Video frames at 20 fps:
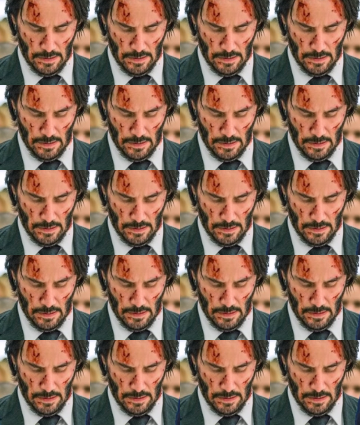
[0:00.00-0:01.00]

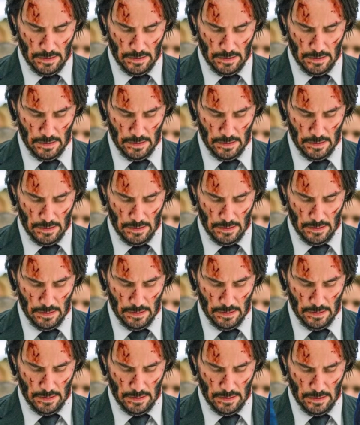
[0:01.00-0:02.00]

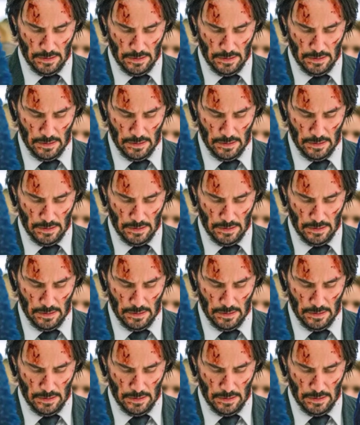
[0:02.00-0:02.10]
(not speaking)